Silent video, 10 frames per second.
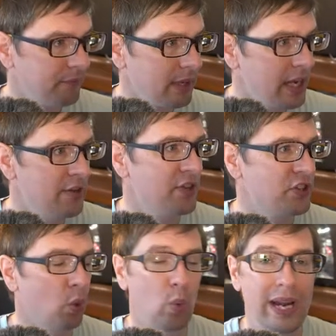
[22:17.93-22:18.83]
If it's
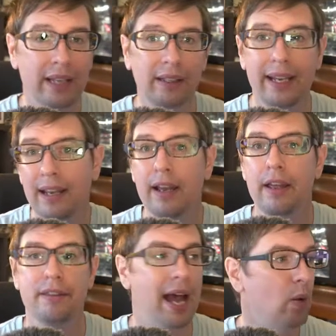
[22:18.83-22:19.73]
a weekly,
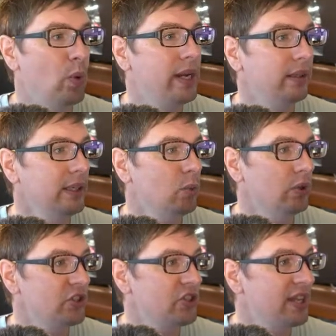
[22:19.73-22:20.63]
that weekly will
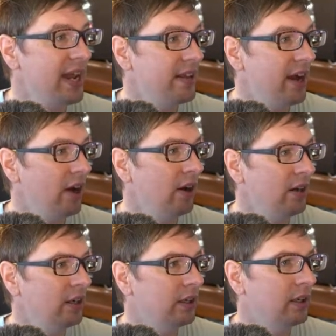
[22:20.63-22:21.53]
stay there.
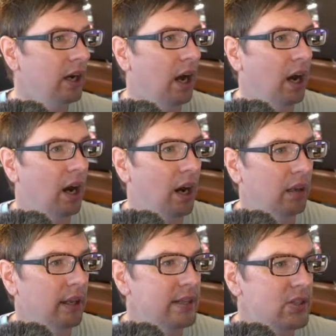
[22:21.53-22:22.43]

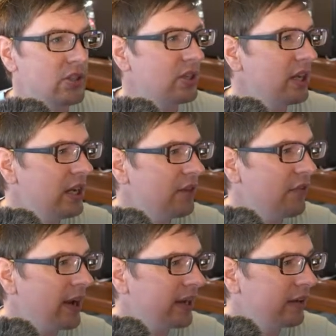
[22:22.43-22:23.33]
Let's see if
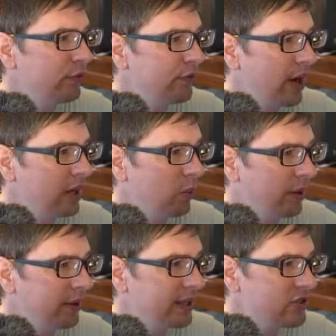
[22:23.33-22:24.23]
I can find one
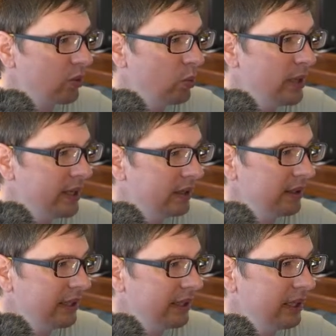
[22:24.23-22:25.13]
that's a
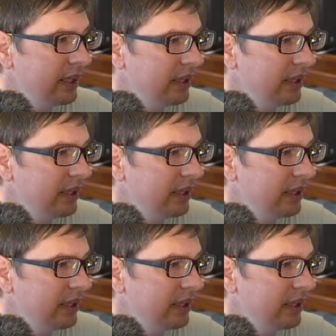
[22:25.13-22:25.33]
weekly.